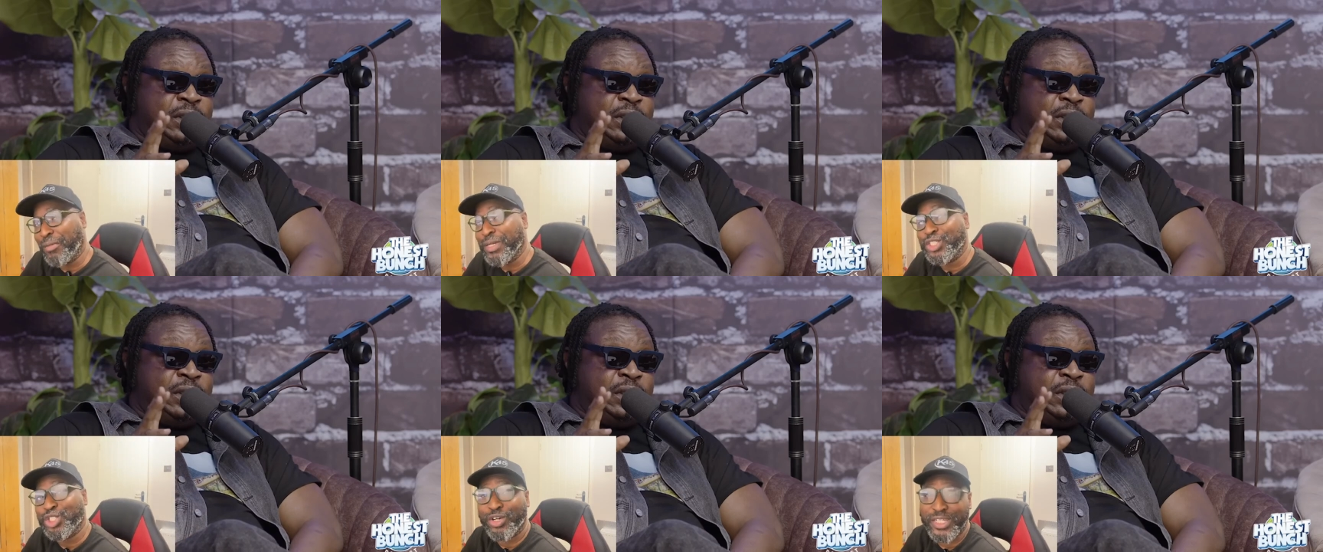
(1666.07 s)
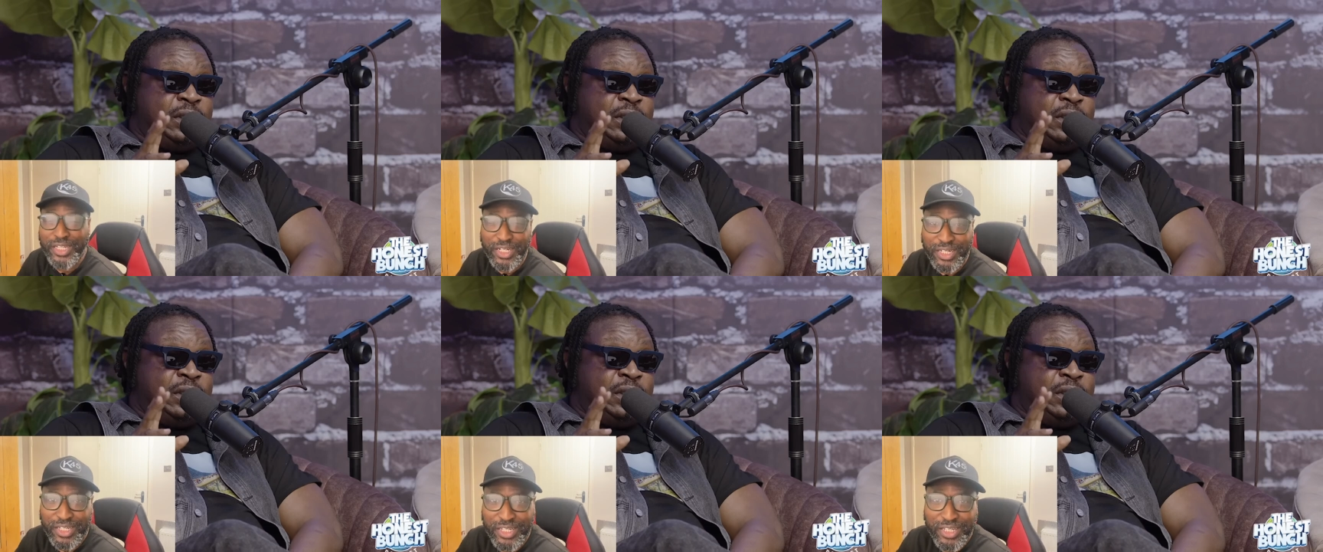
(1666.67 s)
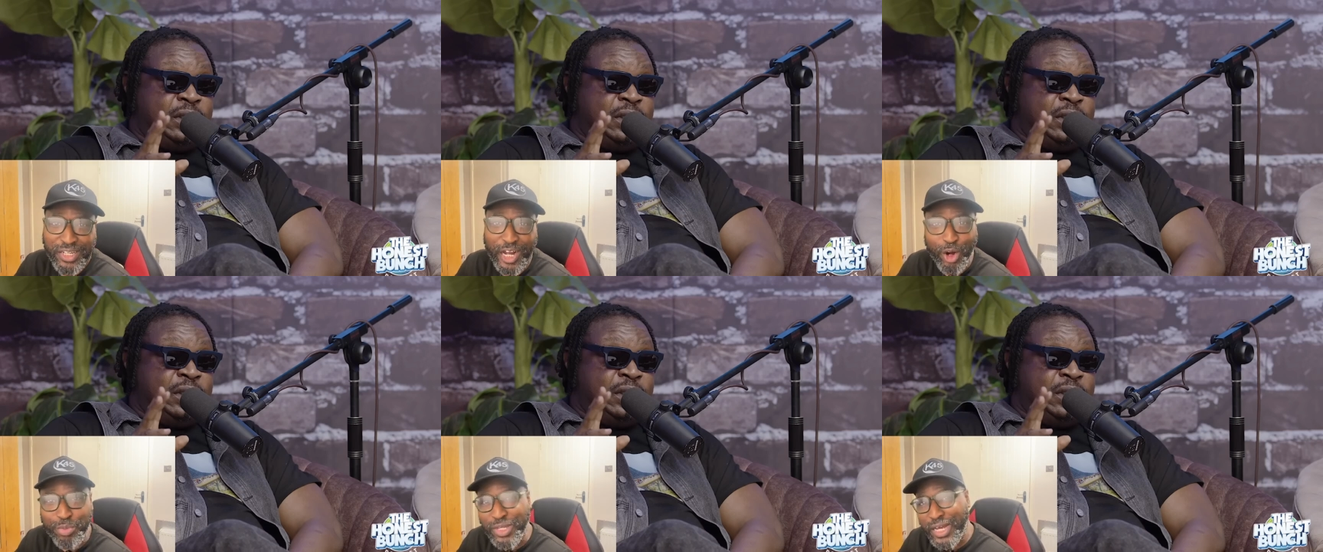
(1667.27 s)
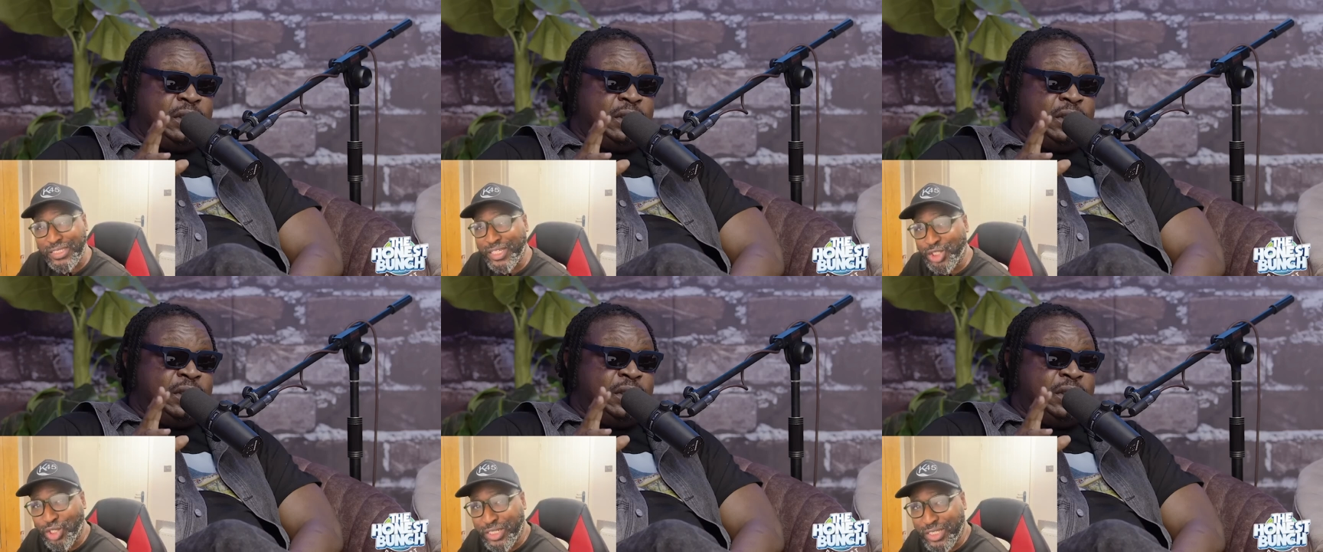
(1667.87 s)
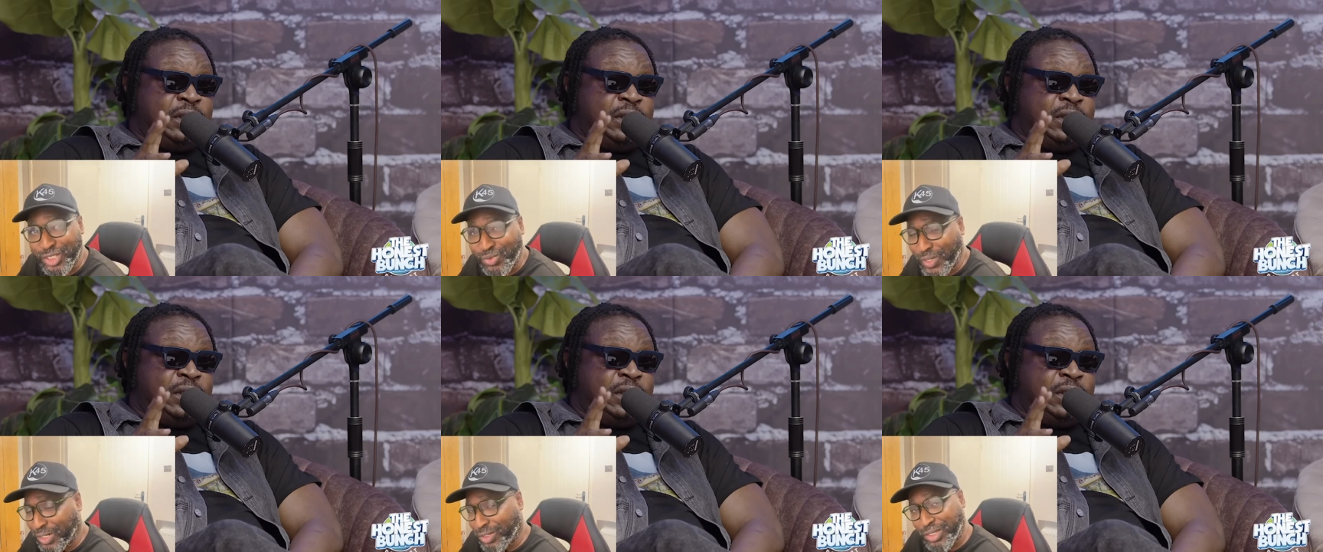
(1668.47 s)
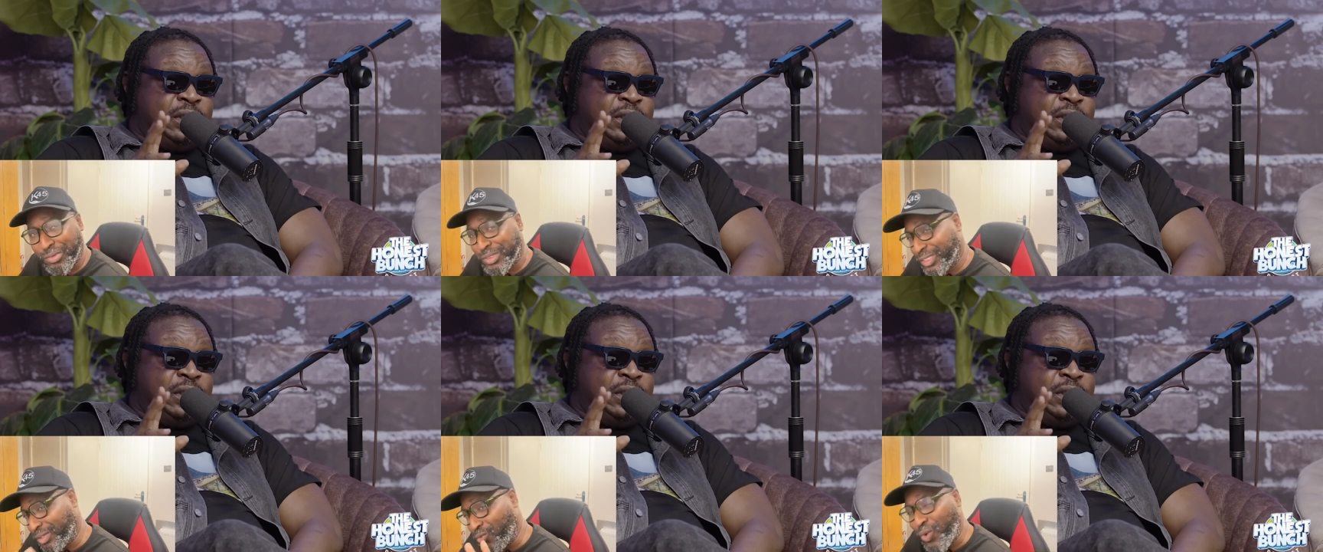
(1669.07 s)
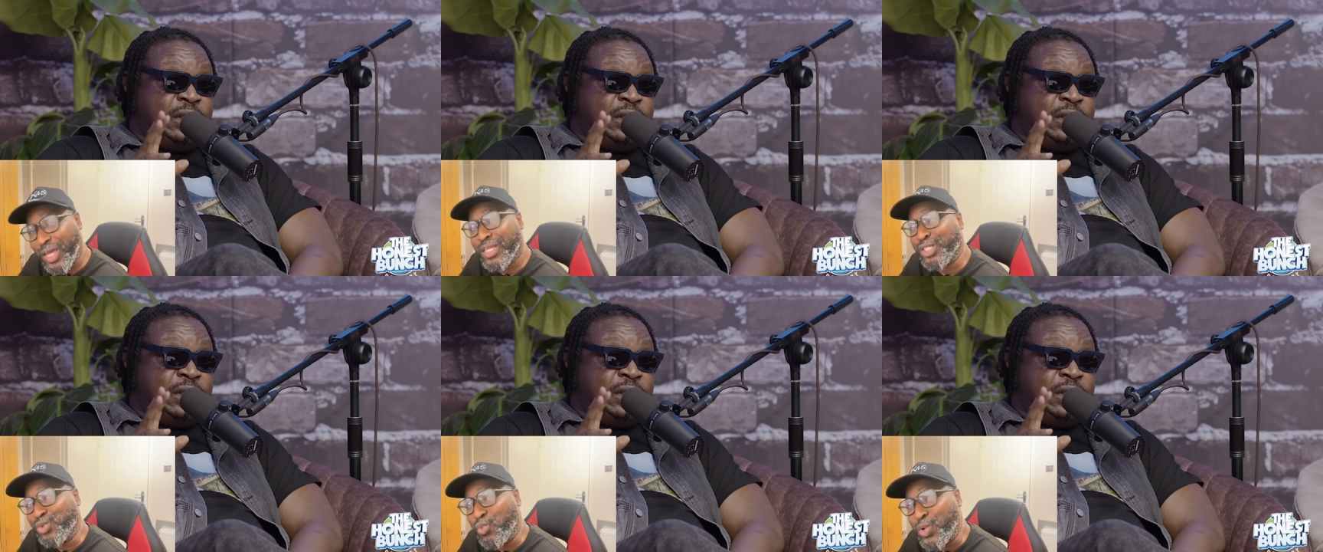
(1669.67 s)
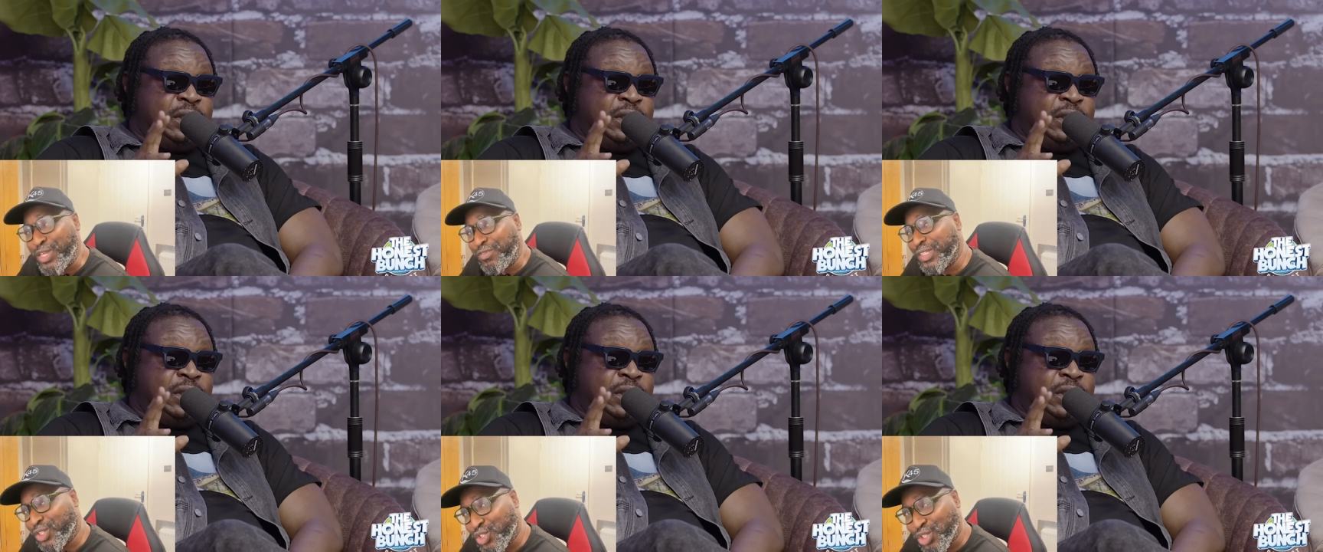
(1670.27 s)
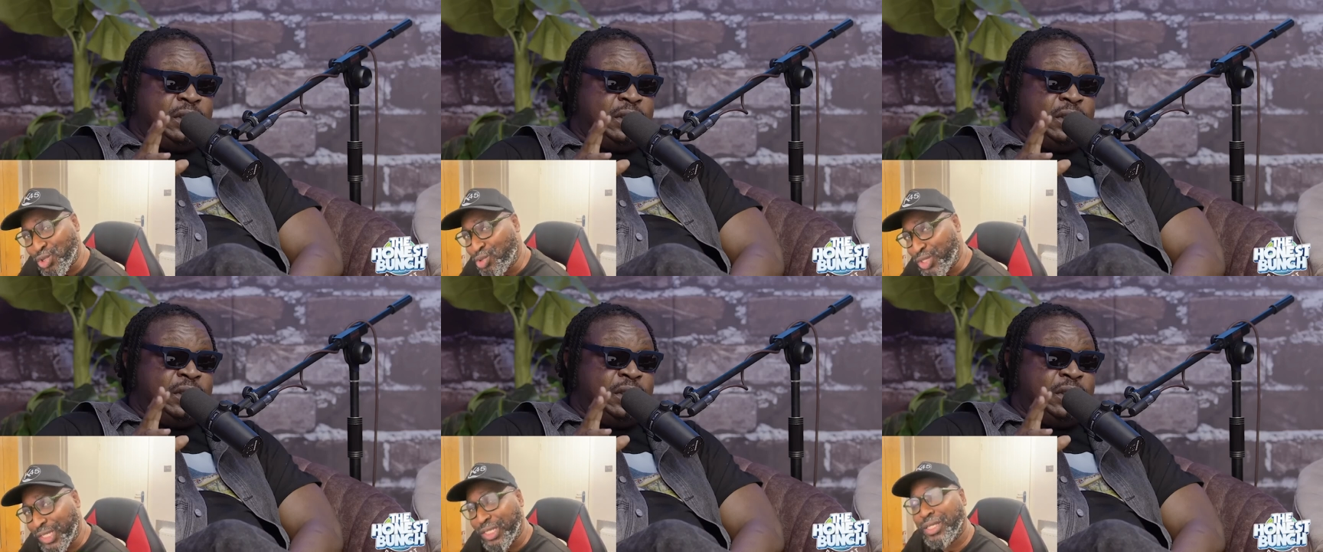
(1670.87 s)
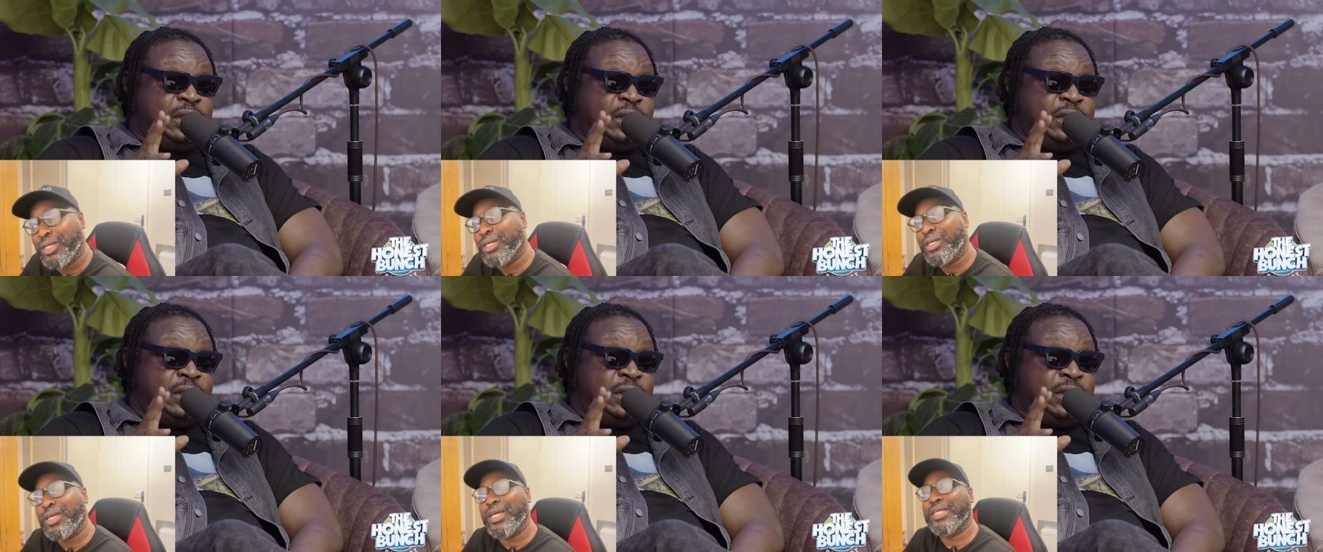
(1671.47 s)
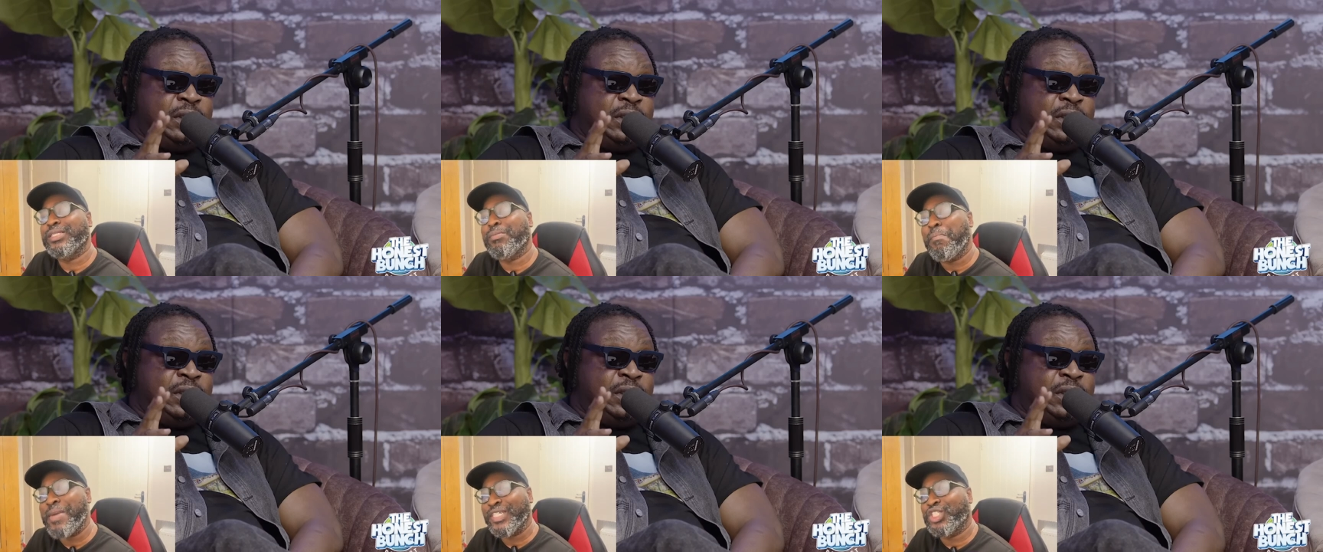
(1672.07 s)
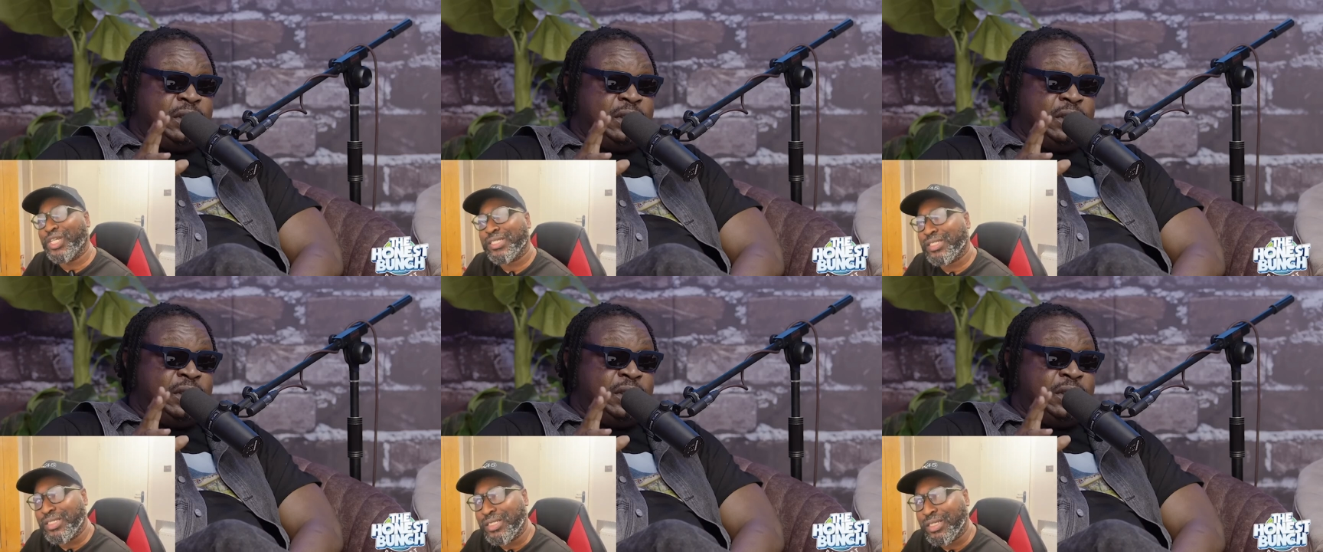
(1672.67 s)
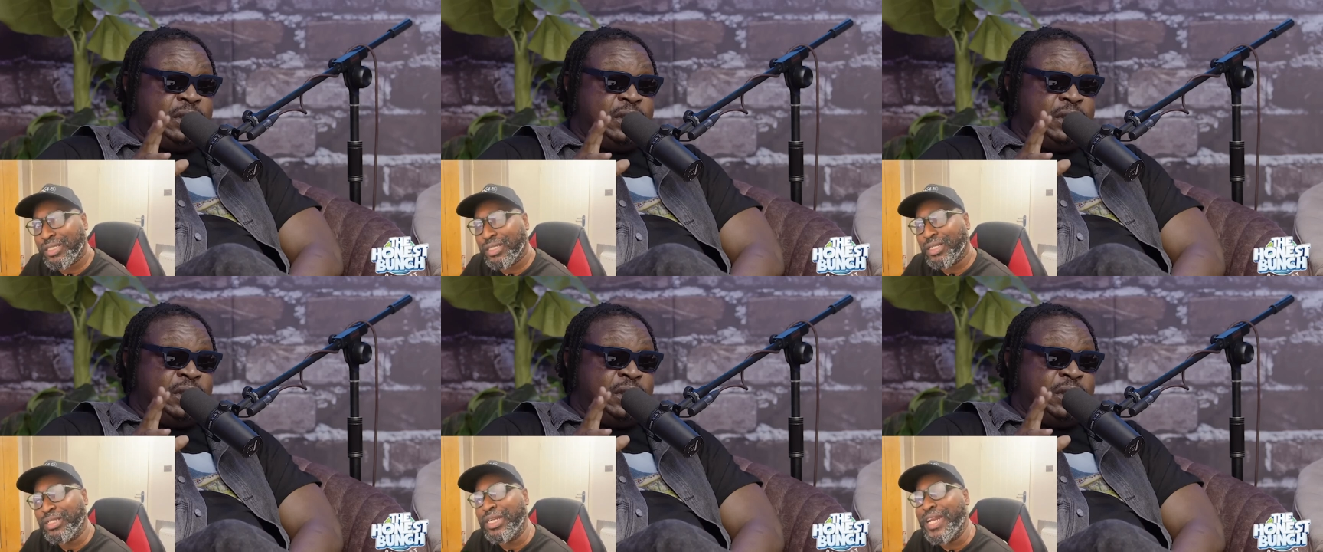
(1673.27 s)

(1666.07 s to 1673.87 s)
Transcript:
Speaker 1: I'm enjoying it. I hope you guys are enjoying it as well. I mean, the way he's weaving the story is majestic. The